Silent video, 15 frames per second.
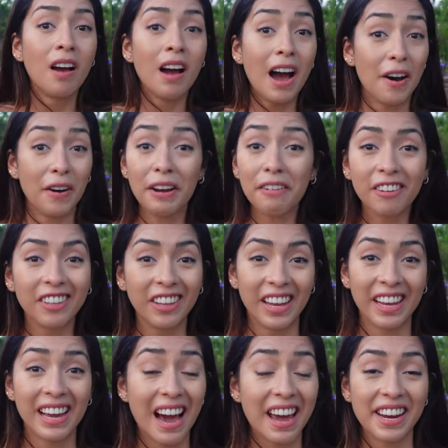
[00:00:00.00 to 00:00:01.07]
However
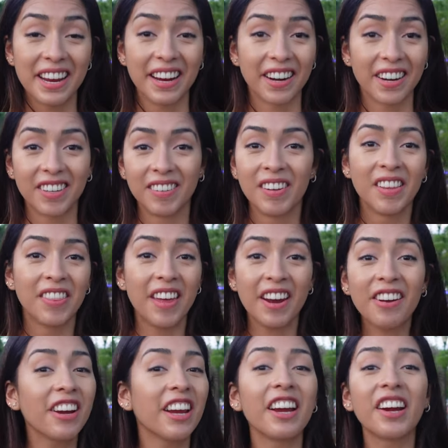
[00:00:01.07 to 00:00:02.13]
they got here,
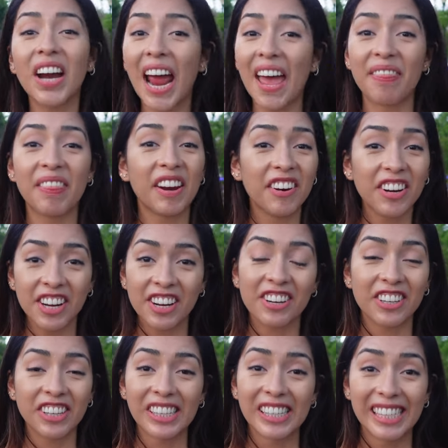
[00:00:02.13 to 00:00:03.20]
they're here and they're here
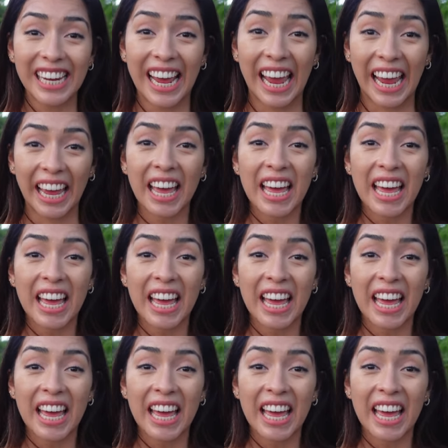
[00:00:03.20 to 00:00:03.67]
to stay.